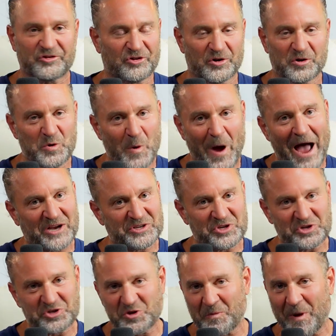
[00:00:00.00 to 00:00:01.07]
to show you
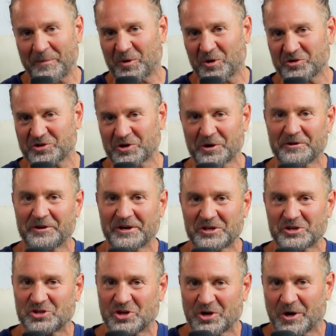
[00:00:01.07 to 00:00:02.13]
access to my personal
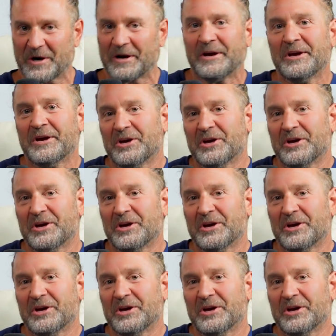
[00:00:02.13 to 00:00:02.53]
things here.